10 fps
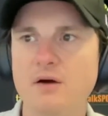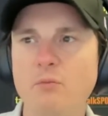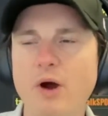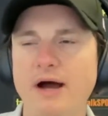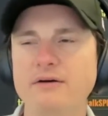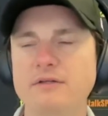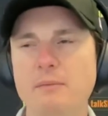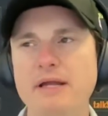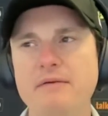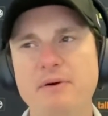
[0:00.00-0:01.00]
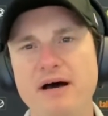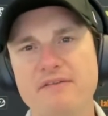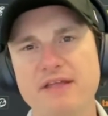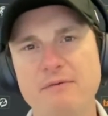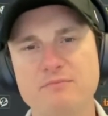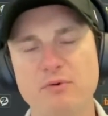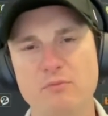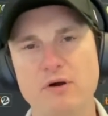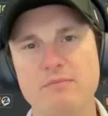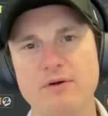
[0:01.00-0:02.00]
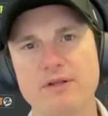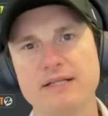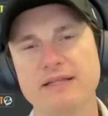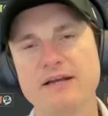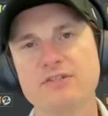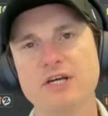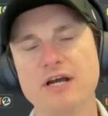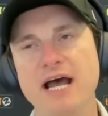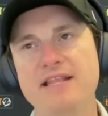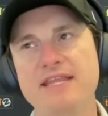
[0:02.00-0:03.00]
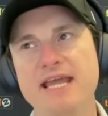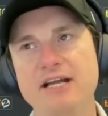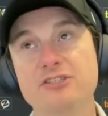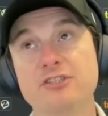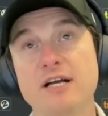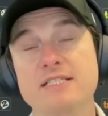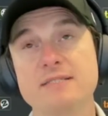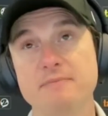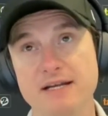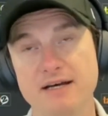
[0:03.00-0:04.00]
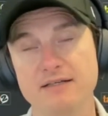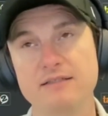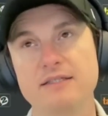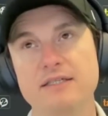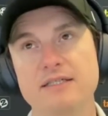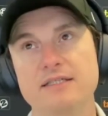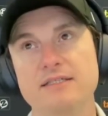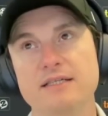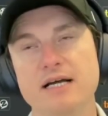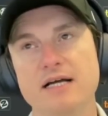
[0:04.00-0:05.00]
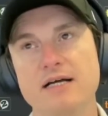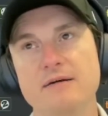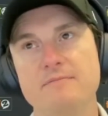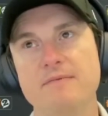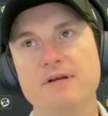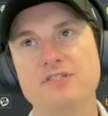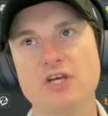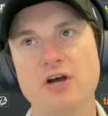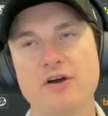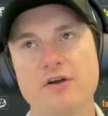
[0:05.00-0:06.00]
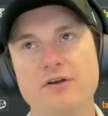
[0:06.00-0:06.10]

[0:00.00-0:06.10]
Well, I mean, part of that was Bumrah bowling. They also had the extra spinner. So,